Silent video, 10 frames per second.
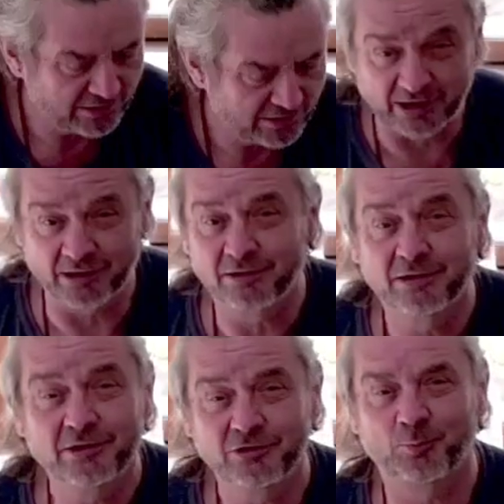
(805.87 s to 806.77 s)
then
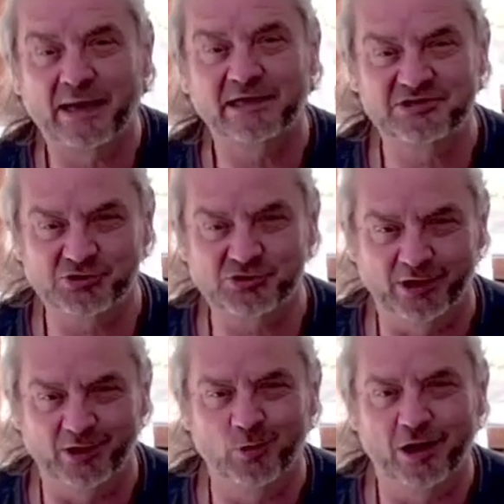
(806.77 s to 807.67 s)
you're back to
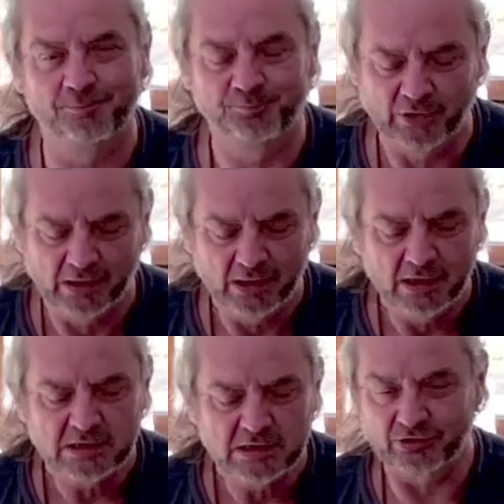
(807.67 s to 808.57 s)
square one.
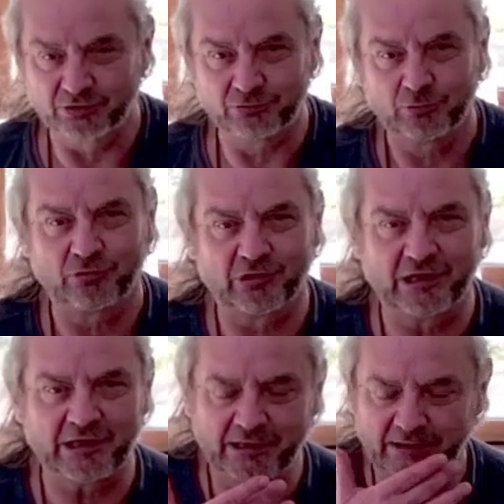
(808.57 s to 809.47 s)
So
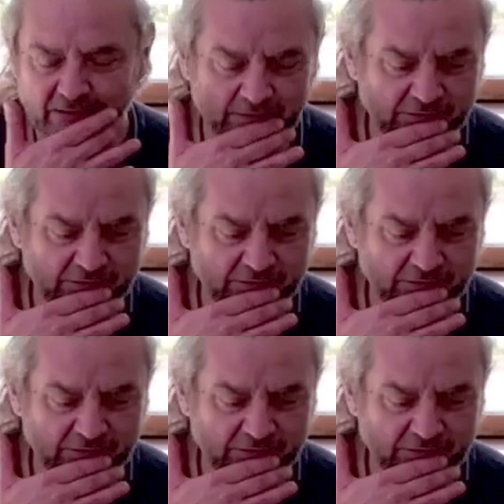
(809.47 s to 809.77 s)
the